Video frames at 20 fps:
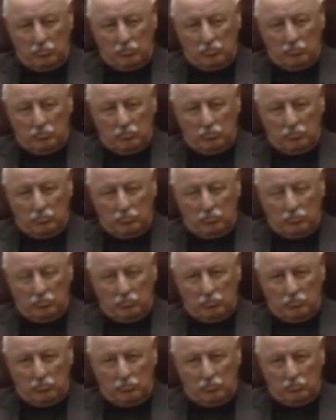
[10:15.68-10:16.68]

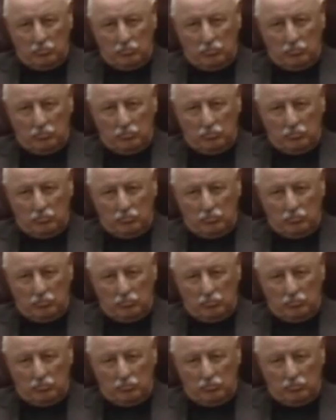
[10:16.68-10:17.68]

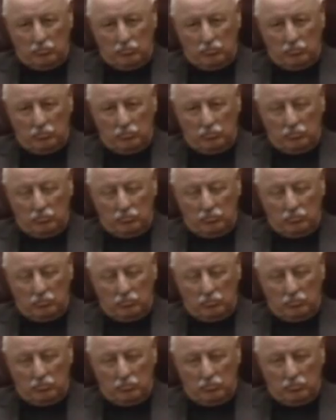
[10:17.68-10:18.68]

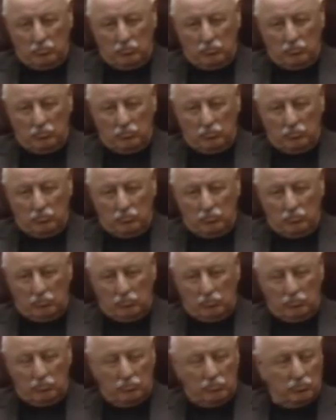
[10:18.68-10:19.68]

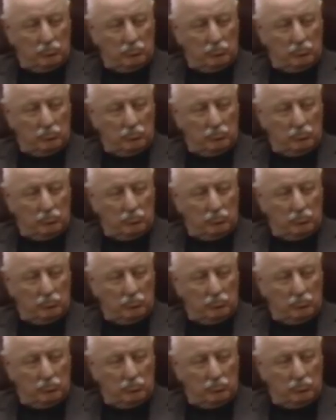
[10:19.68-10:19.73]
No words are spoken by the person on screen.